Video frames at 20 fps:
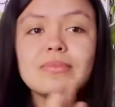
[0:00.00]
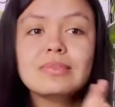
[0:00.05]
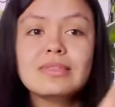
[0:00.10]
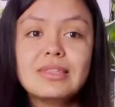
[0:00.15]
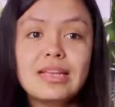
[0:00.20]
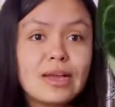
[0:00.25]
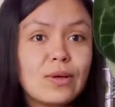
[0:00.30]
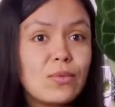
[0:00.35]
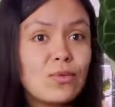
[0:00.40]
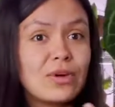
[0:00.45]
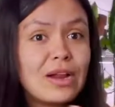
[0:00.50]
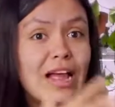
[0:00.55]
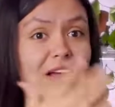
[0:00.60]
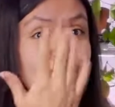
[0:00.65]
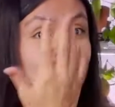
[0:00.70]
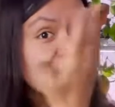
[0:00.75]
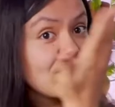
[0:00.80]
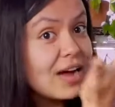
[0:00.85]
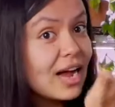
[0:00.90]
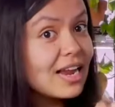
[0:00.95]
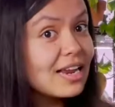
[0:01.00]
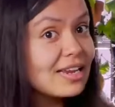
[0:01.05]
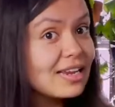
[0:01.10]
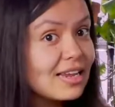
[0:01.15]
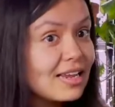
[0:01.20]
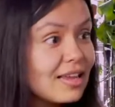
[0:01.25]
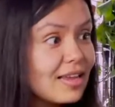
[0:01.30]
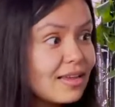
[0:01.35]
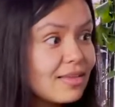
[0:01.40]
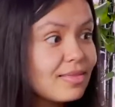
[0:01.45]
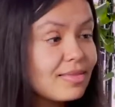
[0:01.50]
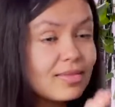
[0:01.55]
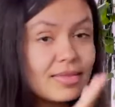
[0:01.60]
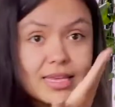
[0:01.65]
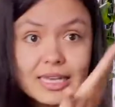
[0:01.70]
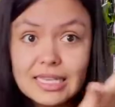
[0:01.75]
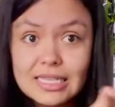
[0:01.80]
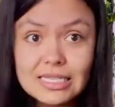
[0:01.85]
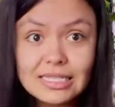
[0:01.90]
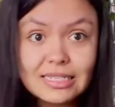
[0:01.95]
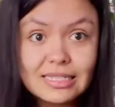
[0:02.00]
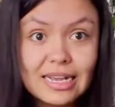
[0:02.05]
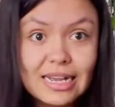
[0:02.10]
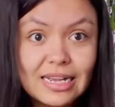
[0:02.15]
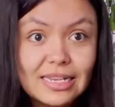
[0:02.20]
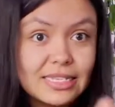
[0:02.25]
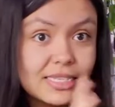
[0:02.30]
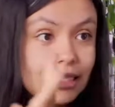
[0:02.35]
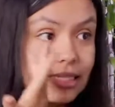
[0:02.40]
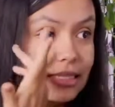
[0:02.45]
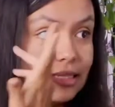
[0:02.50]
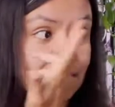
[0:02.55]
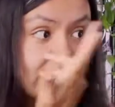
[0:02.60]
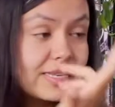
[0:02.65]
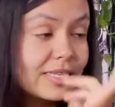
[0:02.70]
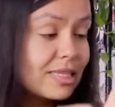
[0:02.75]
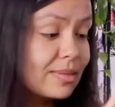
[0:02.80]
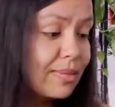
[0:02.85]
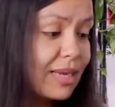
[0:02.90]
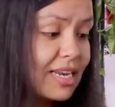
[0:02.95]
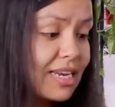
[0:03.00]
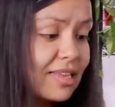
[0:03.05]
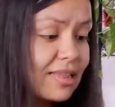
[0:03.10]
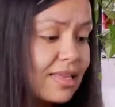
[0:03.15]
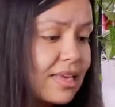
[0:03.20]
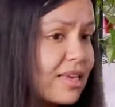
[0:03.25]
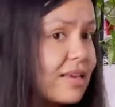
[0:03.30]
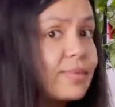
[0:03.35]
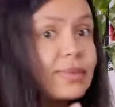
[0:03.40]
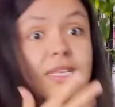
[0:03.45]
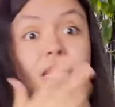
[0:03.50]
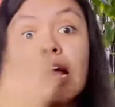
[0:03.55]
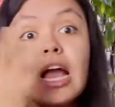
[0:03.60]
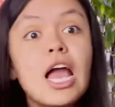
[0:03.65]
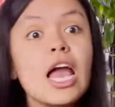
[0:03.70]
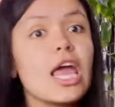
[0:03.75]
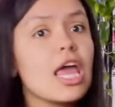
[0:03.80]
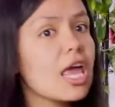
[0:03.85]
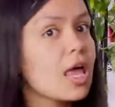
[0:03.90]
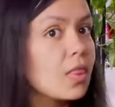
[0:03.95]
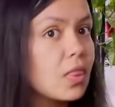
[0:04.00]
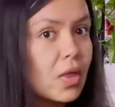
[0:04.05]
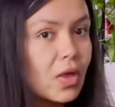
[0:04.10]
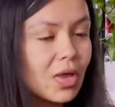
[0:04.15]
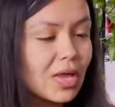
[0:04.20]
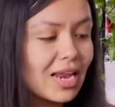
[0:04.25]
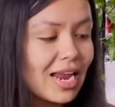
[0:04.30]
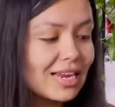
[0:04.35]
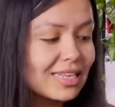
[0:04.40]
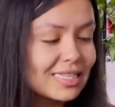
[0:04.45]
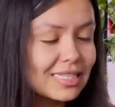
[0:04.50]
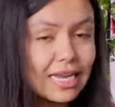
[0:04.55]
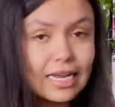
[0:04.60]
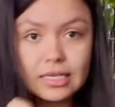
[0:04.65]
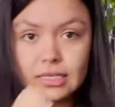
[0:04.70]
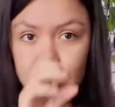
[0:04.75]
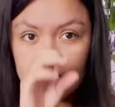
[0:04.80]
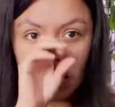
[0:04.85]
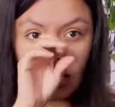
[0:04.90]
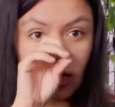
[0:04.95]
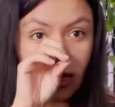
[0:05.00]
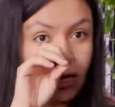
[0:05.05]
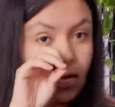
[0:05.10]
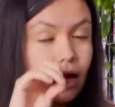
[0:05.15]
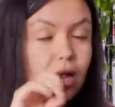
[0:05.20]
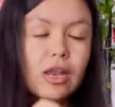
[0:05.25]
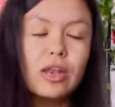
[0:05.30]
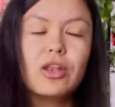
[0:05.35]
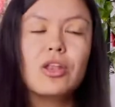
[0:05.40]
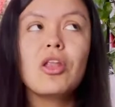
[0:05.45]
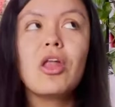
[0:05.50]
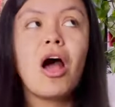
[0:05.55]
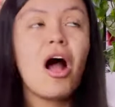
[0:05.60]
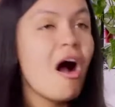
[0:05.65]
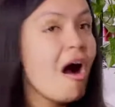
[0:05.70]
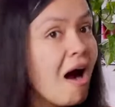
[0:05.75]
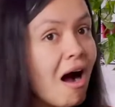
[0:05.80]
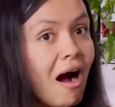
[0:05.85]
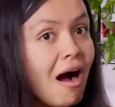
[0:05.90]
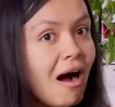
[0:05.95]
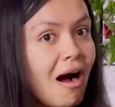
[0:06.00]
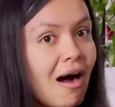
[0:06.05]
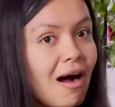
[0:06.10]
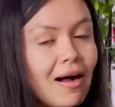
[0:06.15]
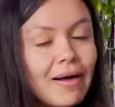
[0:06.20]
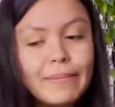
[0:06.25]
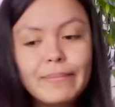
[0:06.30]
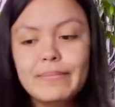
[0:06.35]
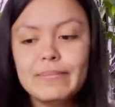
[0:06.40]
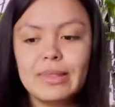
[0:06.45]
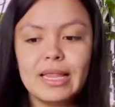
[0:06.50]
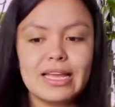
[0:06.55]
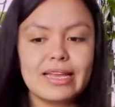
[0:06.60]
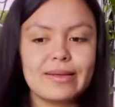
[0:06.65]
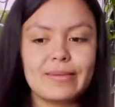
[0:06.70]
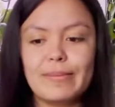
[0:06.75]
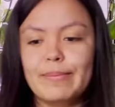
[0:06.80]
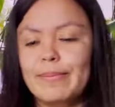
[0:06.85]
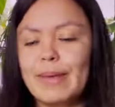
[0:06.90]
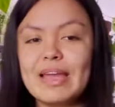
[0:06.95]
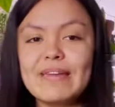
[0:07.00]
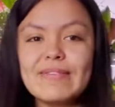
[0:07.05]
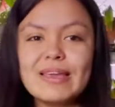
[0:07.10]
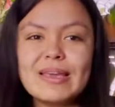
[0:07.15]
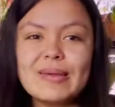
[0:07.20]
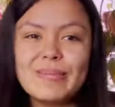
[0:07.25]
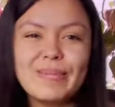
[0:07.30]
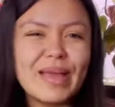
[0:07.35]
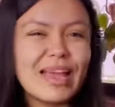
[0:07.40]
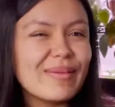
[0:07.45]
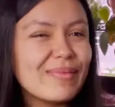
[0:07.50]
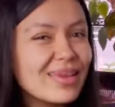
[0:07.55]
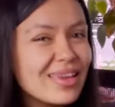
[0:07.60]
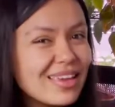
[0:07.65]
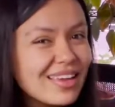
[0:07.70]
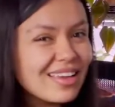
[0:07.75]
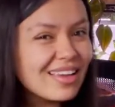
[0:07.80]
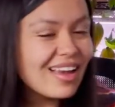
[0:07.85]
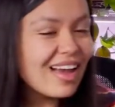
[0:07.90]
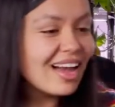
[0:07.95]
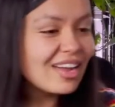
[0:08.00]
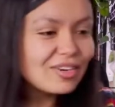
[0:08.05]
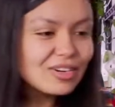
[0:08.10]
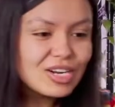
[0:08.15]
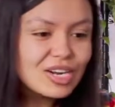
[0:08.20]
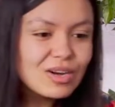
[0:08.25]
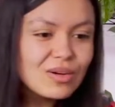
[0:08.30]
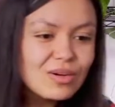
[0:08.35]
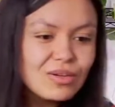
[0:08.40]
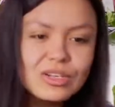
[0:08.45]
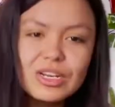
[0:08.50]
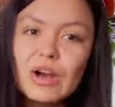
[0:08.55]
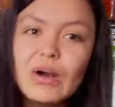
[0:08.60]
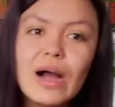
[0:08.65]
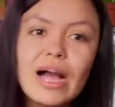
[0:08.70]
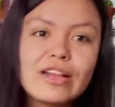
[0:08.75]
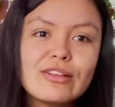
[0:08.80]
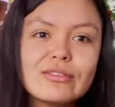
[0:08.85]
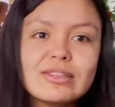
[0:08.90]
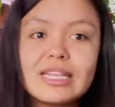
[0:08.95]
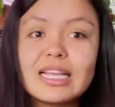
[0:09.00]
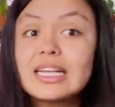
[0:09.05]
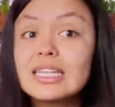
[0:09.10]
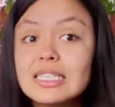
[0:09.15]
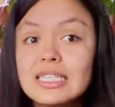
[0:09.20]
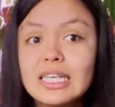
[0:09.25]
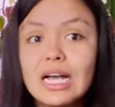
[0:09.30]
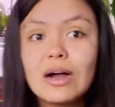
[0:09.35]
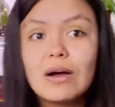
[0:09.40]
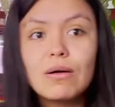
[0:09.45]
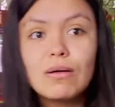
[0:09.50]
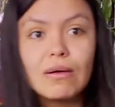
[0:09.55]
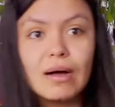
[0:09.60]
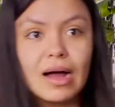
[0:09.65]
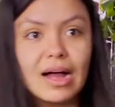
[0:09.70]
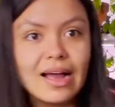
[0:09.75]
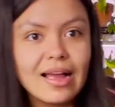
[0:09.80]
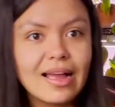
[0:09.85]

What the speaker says: Like, would I find it this nice, this many leaves in the United States? No. Like, maybe, I don't know. No, I don't think so.